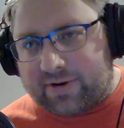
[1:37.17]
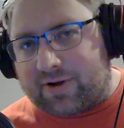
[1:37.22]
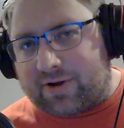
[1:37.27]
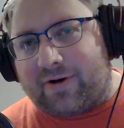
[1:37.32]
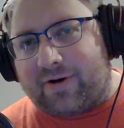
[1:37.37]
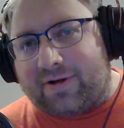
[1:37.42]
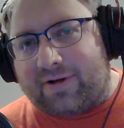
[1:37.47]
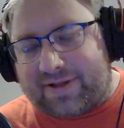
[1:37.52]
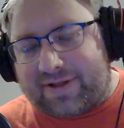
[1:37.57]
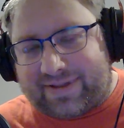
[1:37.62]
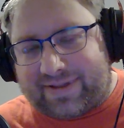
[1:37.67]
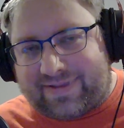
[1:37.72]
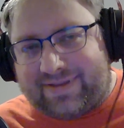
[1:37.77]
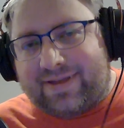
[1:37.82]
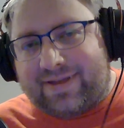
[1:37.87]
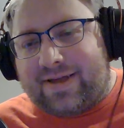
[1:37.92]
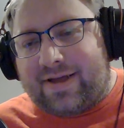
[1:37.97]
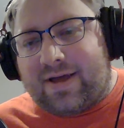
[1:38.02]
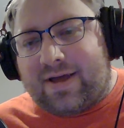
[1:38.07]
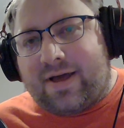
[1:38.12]
call it,
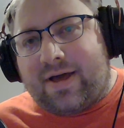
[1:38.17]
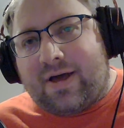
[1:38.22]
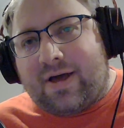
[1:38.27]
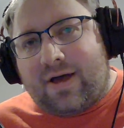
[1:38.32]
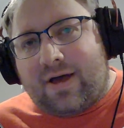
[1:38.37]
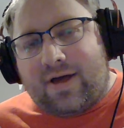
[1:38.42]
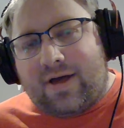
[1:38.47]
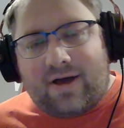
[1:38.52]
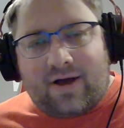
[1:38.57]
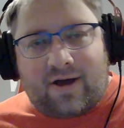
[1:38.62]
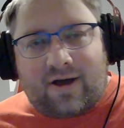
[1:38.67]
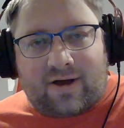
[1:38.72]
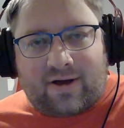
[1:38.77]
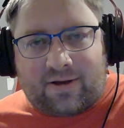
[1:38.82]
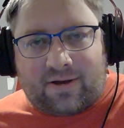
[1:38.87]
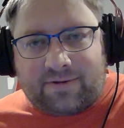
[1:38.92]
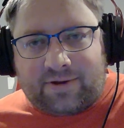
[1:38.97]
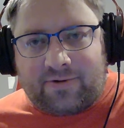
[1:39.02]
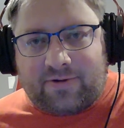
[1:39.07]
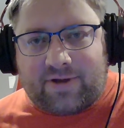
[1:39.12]
uh,
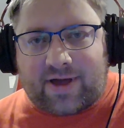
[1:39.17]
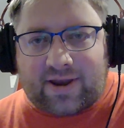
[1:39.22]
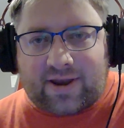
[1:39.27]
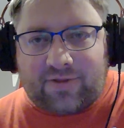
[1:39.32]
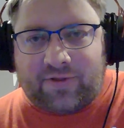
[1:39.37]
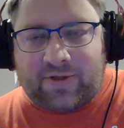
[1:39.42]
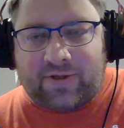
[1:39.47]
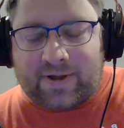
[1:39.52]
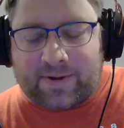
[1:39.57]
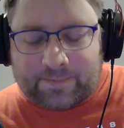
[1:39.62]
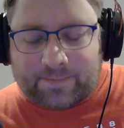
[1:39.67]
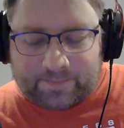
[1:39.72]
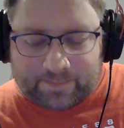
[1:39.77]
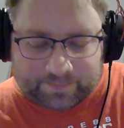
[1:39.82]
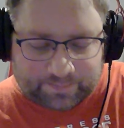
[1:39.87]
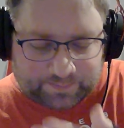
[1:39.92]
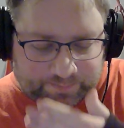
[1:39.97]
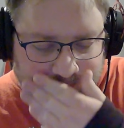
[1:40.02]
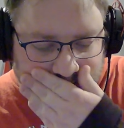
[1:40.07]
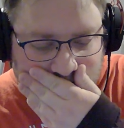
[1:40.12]
you know, kind of thing.
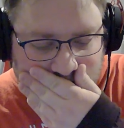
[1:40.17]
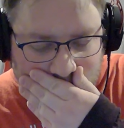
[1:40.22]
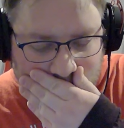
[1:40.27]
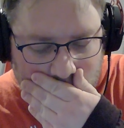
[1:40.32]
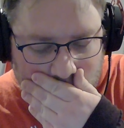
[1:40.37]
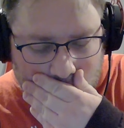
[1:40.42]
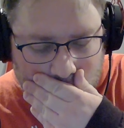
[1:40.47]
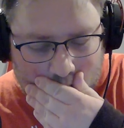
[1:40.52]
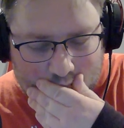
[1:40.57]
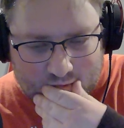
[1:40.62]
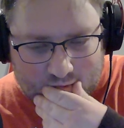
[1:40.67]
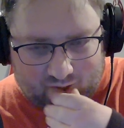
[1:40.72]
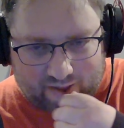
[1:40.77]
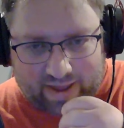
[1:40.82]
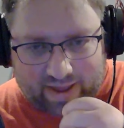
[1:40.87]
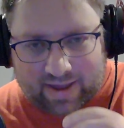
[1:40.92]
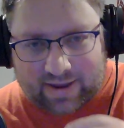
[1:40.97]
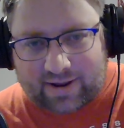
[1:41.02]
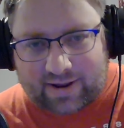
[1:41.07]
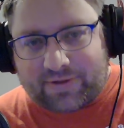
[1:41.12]

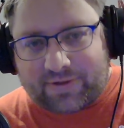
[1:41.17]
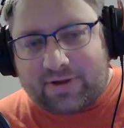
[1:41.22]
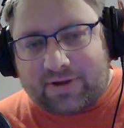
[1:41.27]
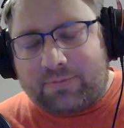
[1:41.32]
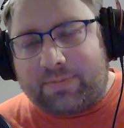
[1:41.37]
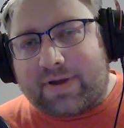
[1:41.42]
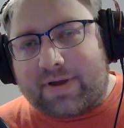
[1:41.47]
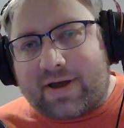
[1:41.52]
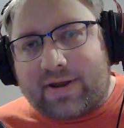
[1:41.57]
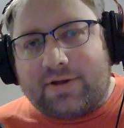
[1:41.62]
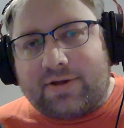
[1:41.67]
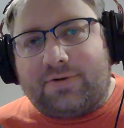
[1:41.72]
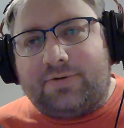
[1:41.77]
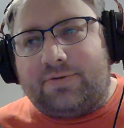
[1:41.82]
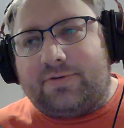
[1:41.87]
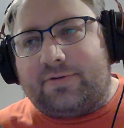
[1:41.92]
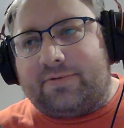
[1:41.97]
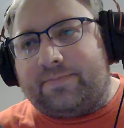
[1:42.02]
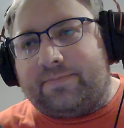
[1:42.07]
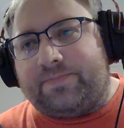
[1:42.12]
And I think it would be kind of
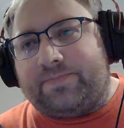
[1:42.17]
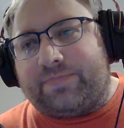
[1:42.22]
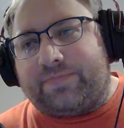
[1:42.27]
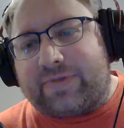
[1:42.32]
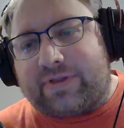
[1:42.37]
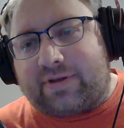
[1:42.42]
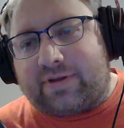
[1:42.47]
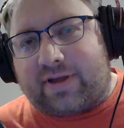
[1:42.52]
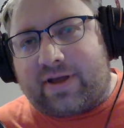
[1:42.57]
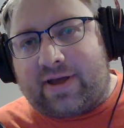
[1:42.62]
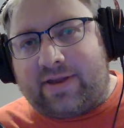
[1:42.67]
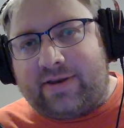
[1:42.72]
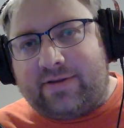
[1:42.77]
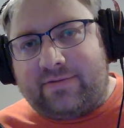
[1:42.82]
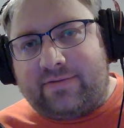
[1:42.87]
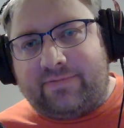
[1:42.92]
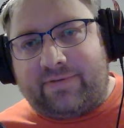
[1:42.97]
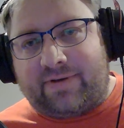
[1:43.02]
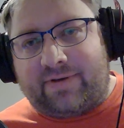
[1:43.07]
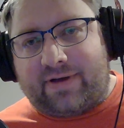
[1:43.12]
cool to kind
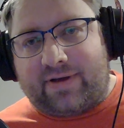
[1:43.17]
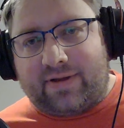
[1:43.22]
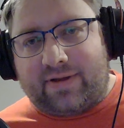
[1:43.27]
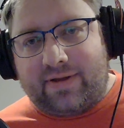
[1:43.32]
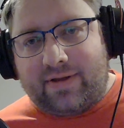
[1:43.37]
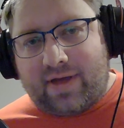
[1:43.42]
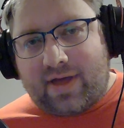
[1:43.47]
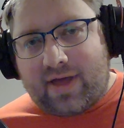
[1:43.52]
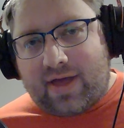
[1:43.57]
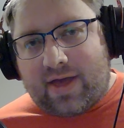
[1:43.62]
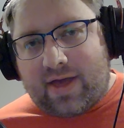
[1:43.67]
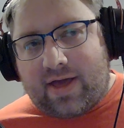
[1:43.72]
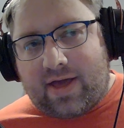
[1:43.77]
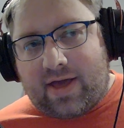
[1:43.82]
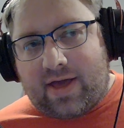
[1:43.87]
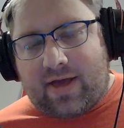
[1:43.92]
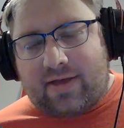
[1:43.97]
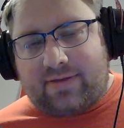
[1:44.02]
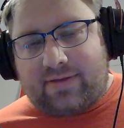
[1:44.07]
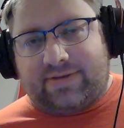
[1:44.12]
of uh,
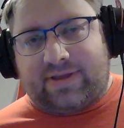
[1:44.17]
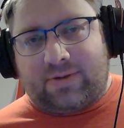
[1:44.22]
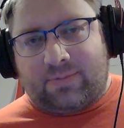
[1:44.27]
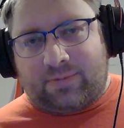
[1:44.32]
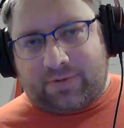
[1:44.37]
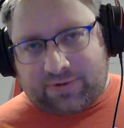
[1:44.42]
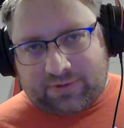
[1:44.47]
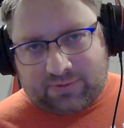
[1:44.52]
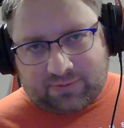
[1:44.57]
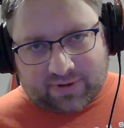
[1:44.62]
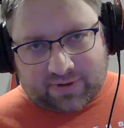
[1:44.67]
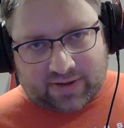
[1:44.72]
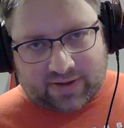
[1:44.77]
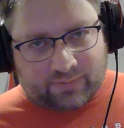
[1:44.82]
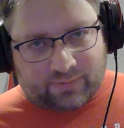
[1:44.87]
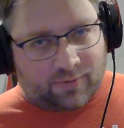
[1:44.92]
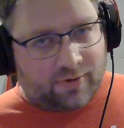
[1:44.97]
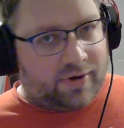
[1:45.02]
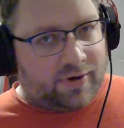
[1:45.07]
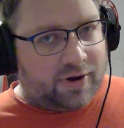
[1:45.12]
see what you guys
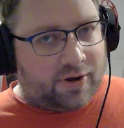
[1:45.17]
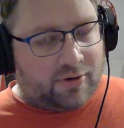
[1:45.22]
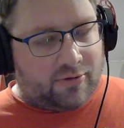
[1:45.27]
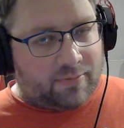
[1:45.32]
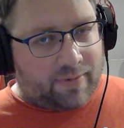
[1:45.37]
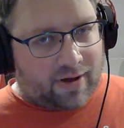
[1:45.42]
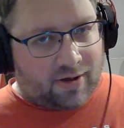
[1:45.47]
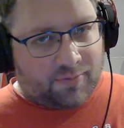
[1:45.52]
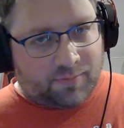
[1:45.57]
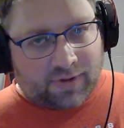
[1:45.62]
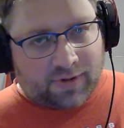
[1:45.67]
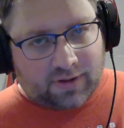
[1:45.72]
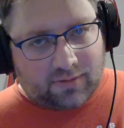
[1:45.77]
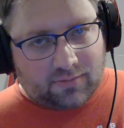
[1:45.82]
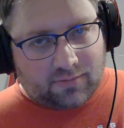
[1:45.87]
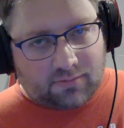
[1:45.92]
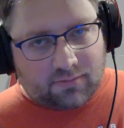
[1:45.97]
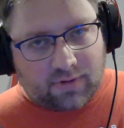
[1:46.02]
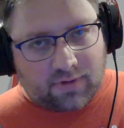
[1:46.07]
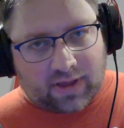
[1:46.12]
want to know about me,
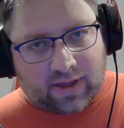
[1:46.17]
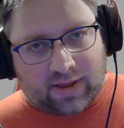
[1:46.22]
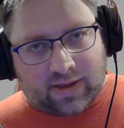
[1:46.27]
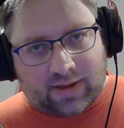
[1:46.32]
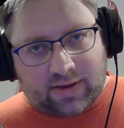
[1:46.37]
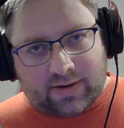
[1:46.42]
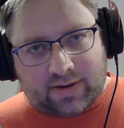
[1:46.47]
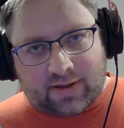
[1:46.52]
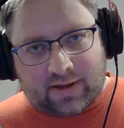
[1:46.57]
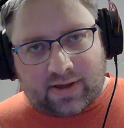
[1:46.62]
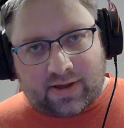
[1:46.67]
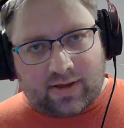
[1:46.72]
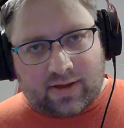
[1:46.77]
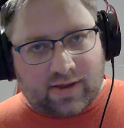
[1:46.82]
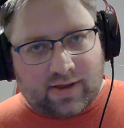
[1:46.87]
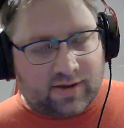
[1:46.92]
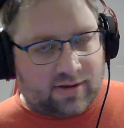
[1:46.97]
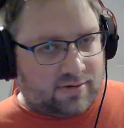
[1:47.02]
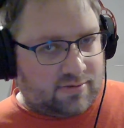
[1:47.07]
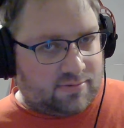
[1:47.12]
and uh, I
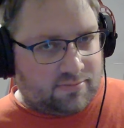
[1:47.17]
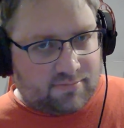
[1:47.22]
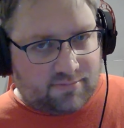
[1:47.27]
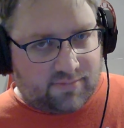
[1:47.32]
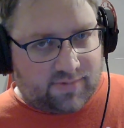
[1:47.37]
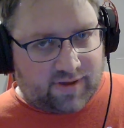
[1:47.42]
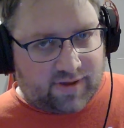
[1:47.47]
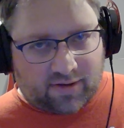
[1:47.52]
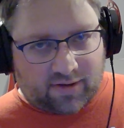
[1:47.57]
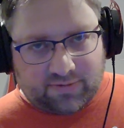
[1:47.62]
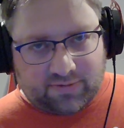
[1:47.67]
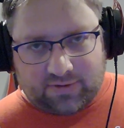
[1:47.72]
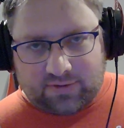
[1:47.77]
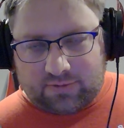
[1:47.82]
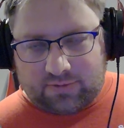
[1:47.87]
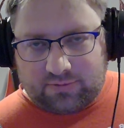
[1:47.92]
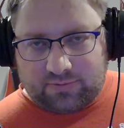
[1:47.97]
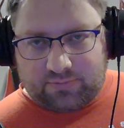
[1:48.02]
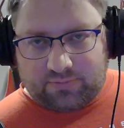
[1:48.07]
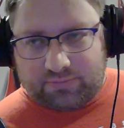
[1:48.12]
can tell
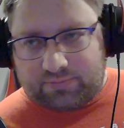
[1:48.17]
you